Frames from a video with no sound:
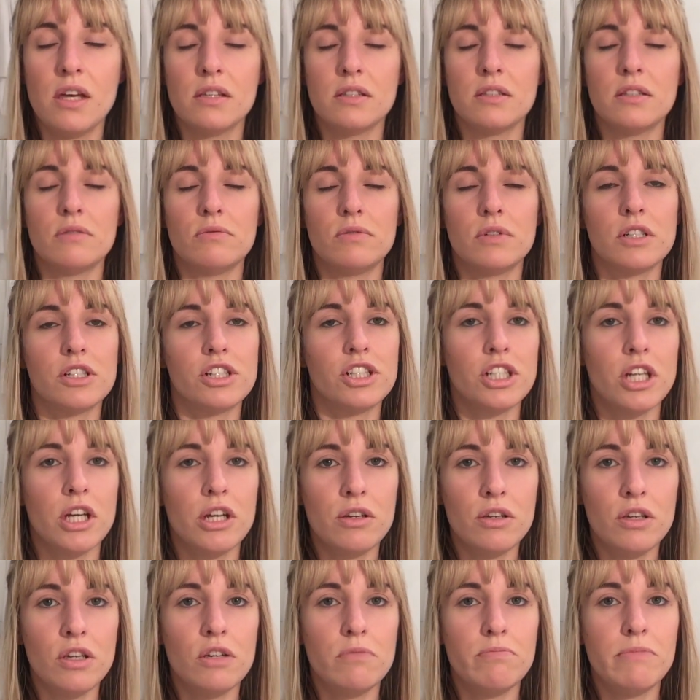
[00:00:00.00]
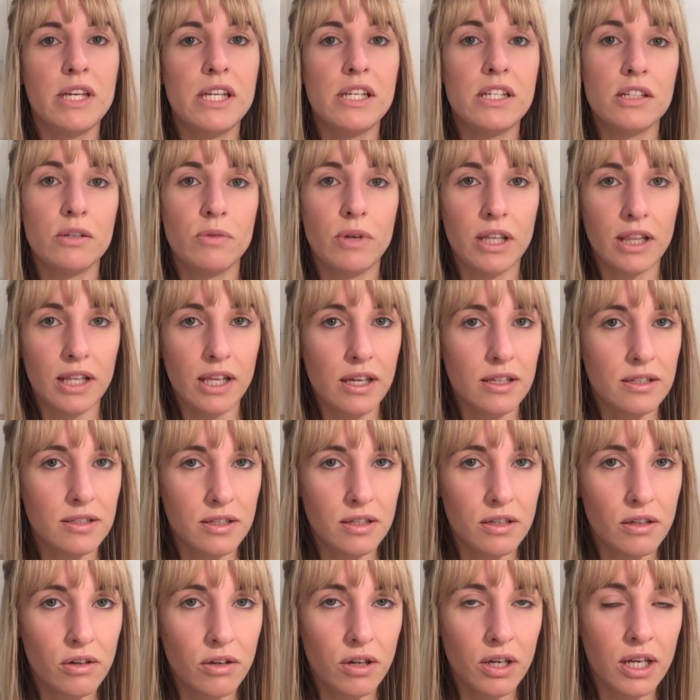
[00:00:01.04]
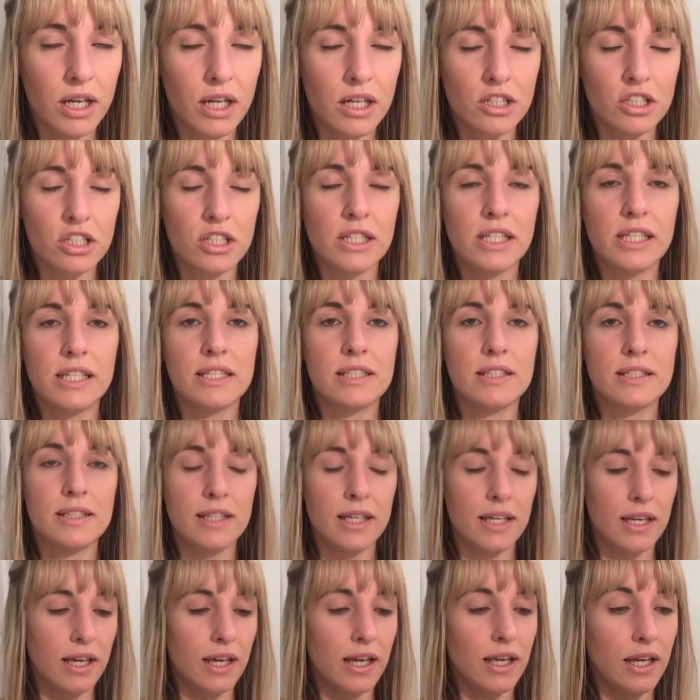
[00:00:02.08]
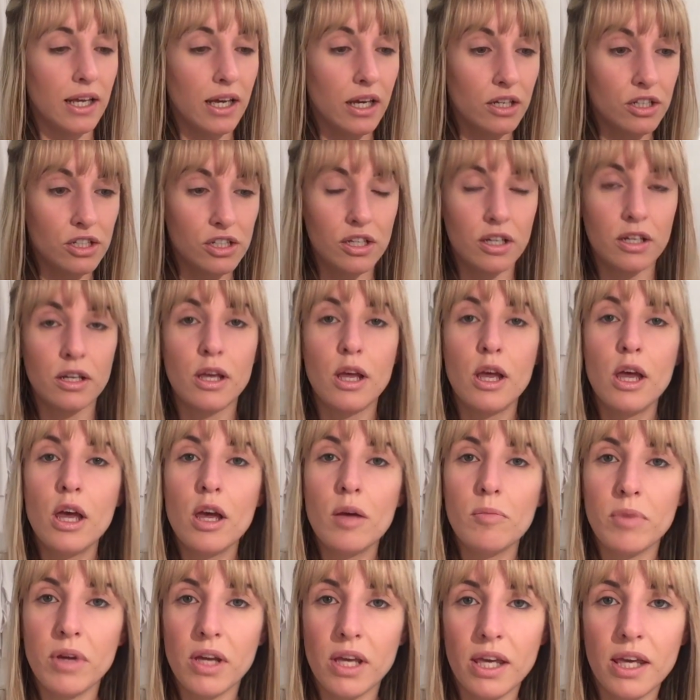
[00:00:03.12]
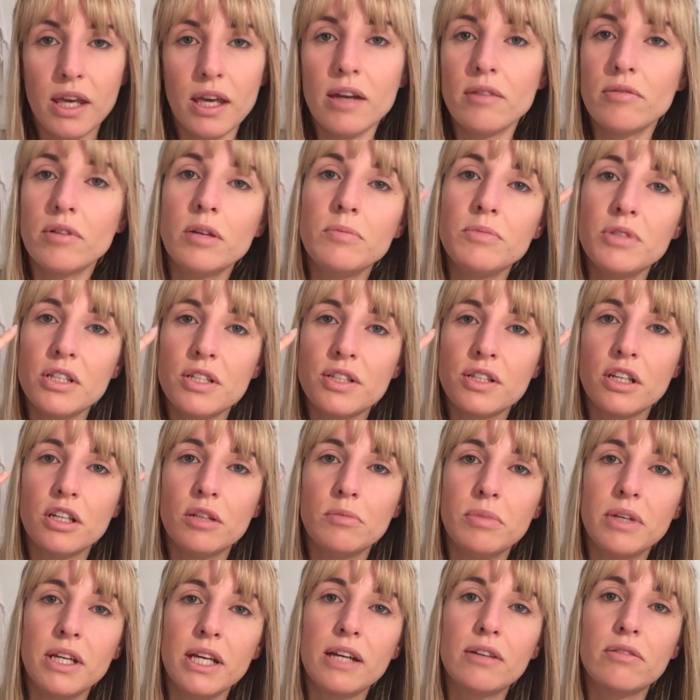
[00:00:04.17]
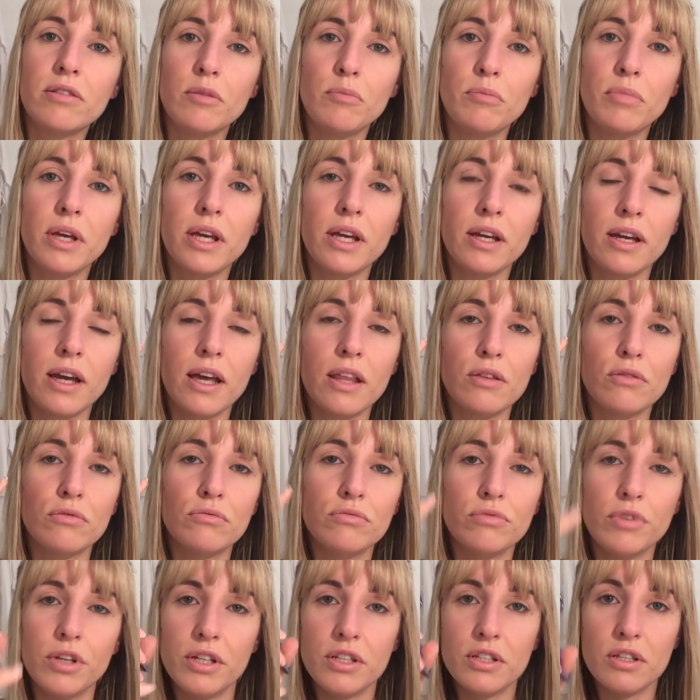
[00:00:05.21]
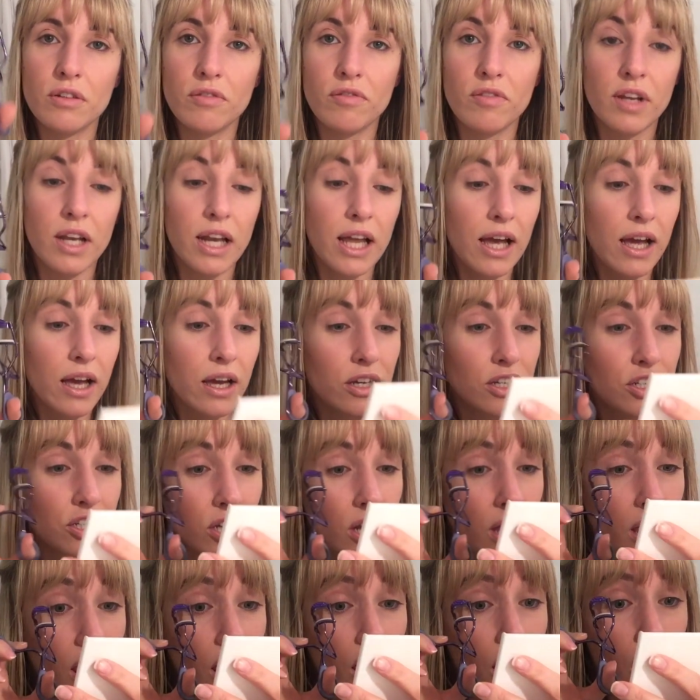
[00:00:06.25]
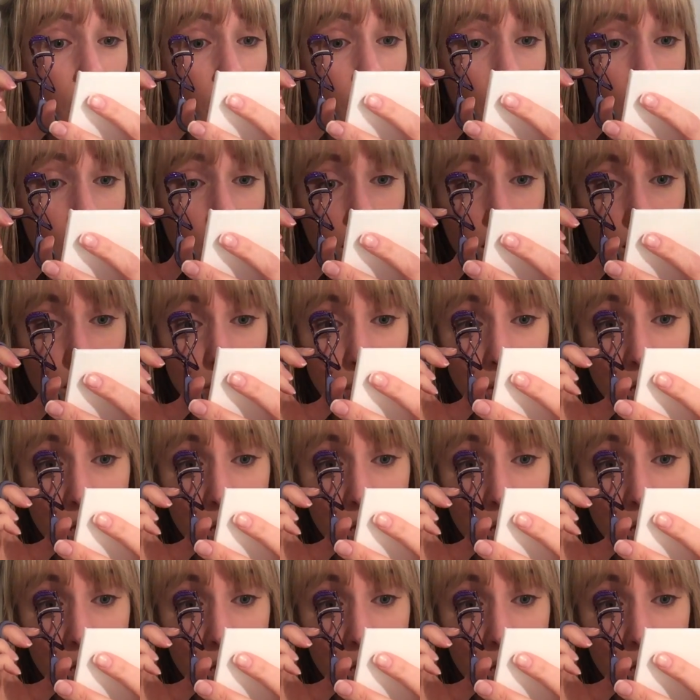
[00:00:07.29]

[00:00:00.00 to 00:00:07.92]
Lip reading: So I'll show you me doing that so you can actually see it in action, but here I'm just going to be crimping at the root of the lash, and the